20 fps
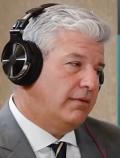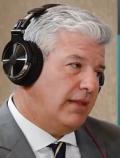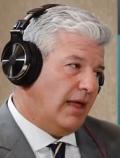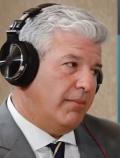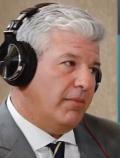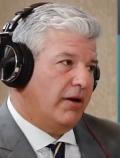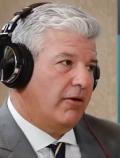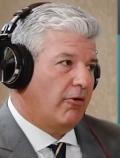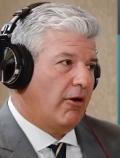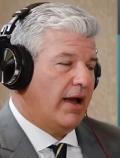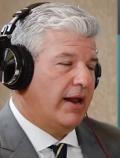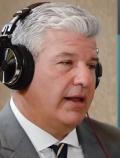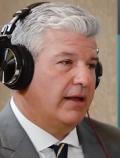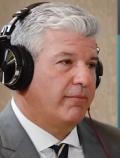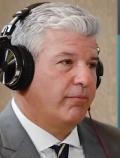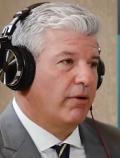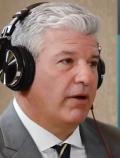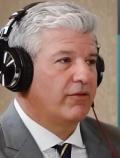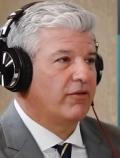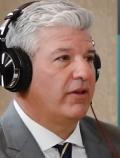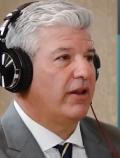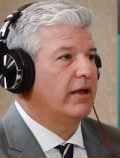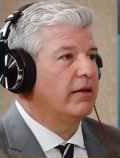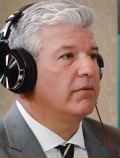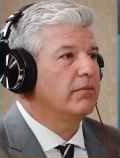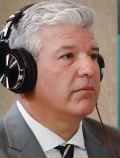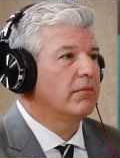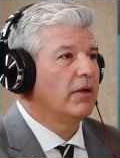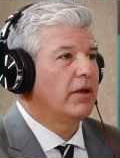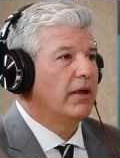Democratic
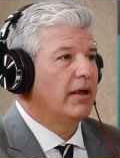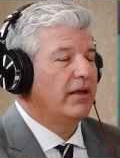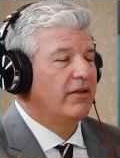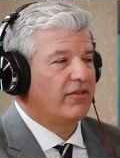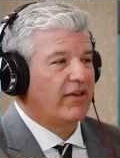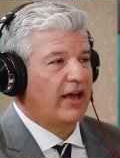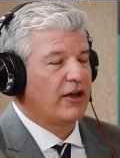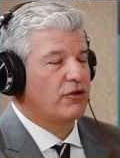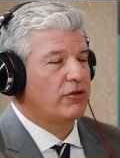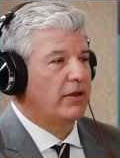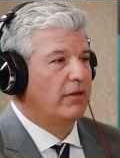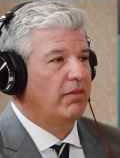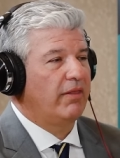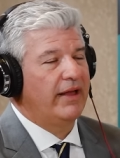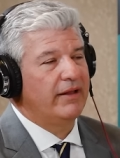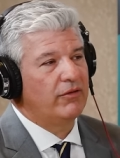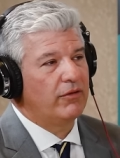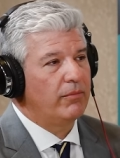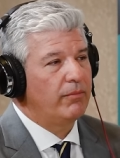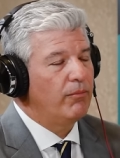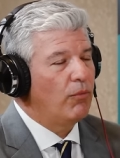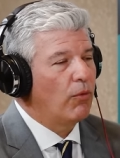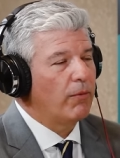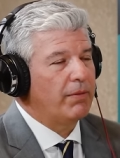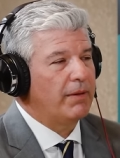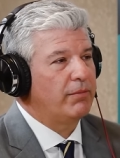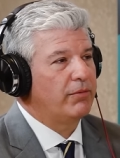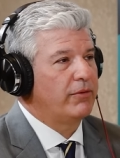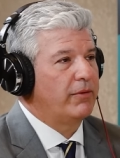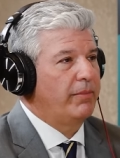president has actually led to more
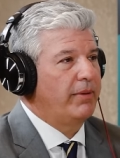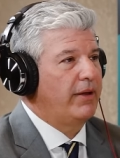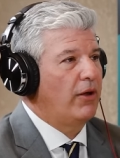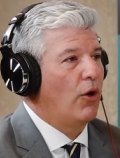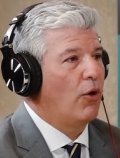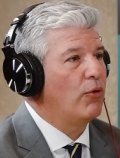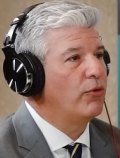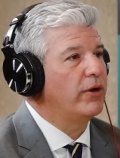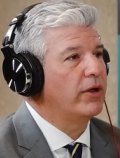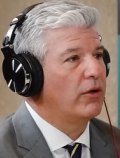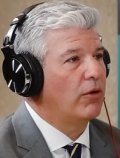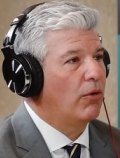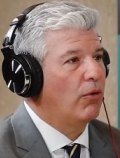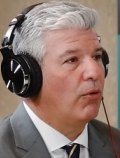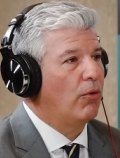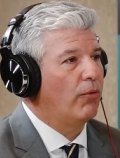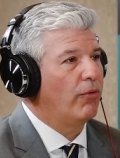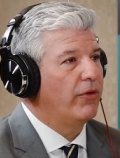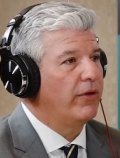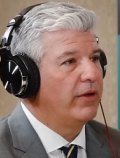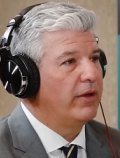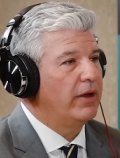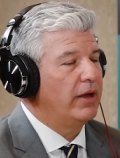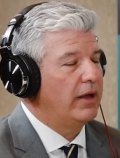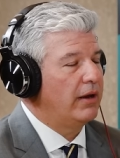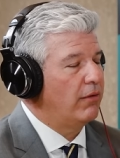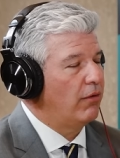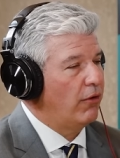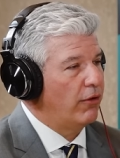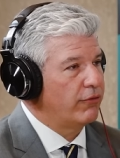people to be owning gold
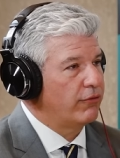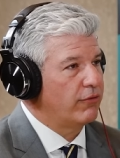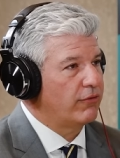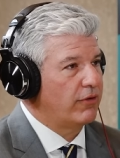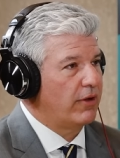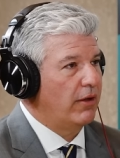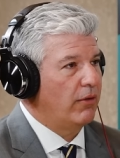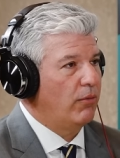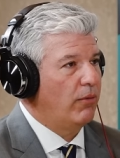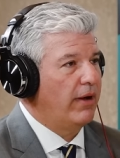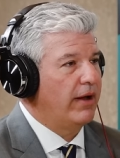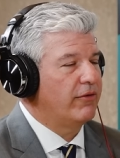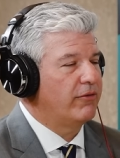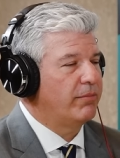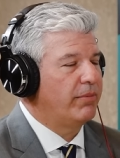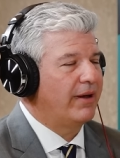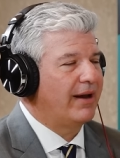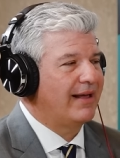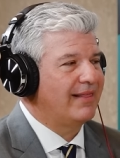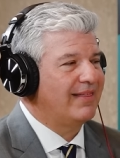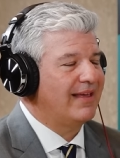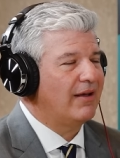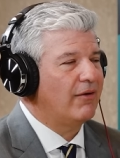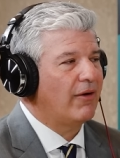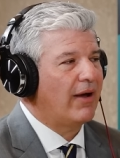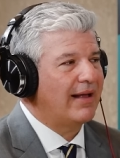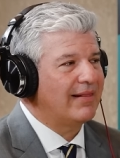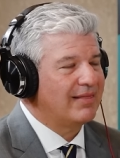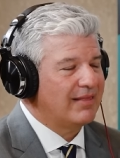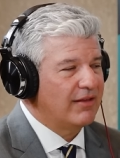in larger scale ways. But I think
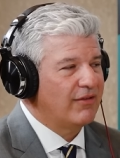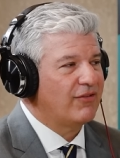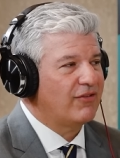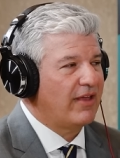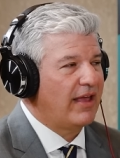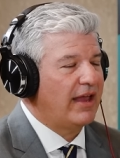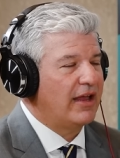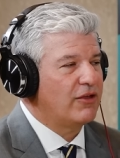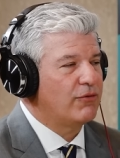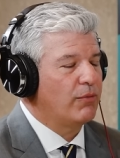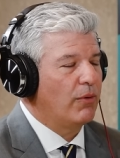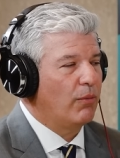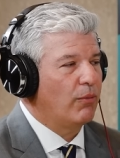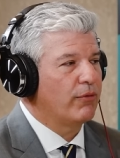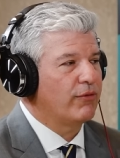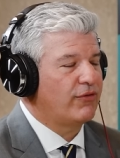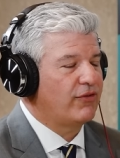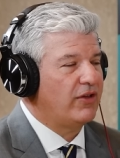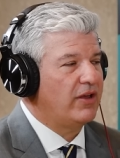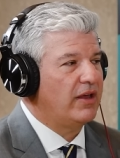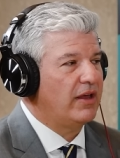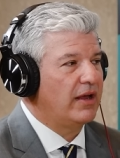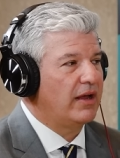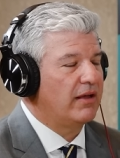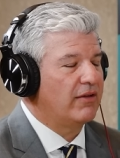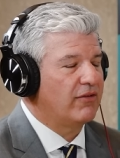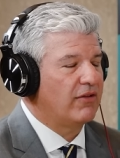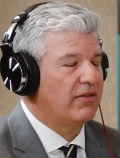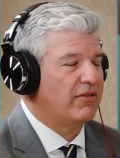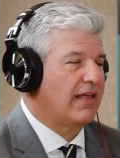at this stage, what we're
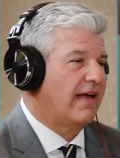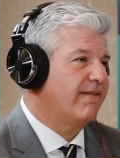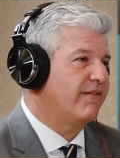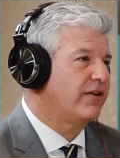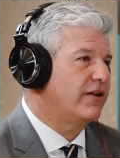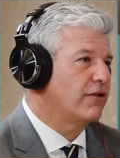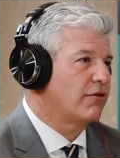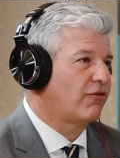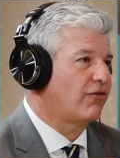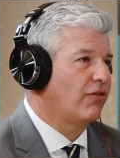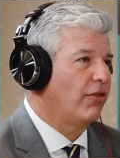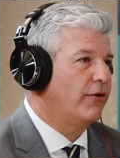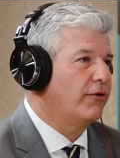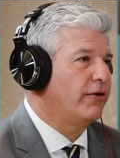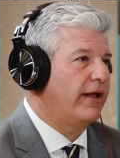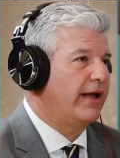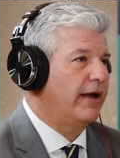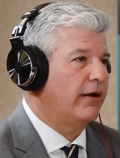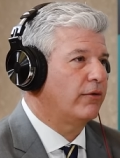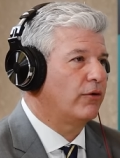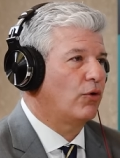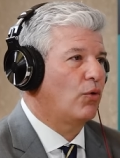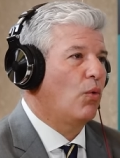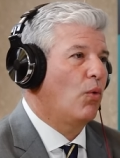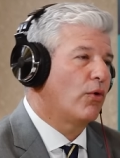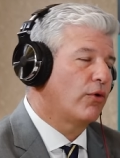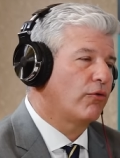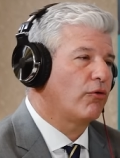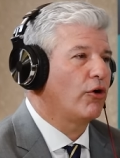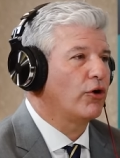seeing is a definite slowdown
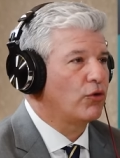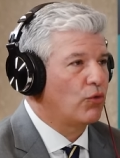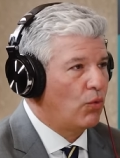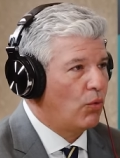quarter on